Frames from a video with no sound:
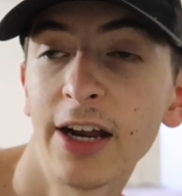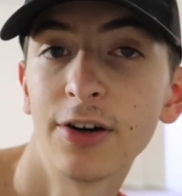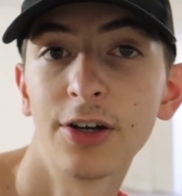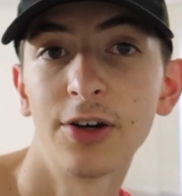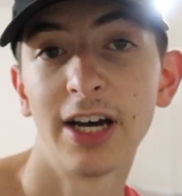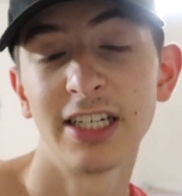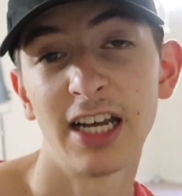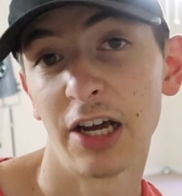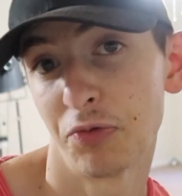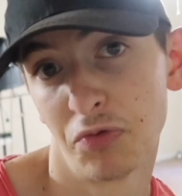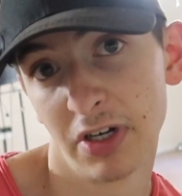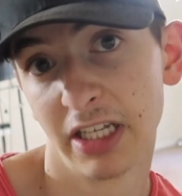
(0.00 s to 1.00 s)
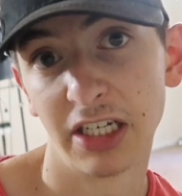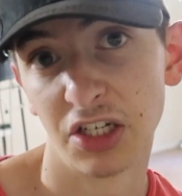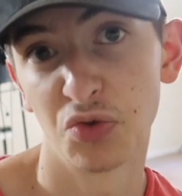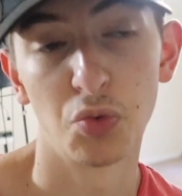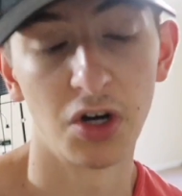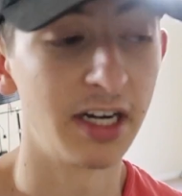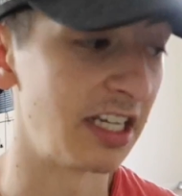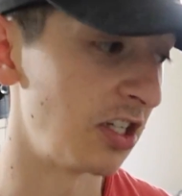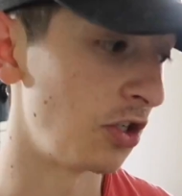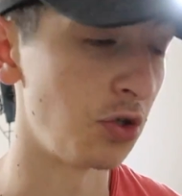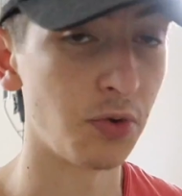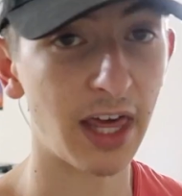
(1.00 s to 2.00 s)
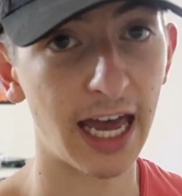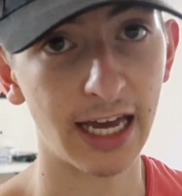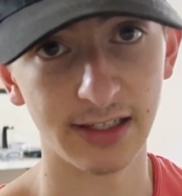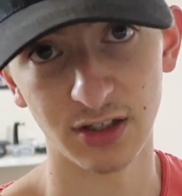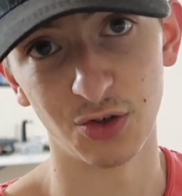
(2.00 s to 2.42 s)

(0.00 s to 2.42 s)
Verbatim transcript: I don't know, I, I really just wanted to do that.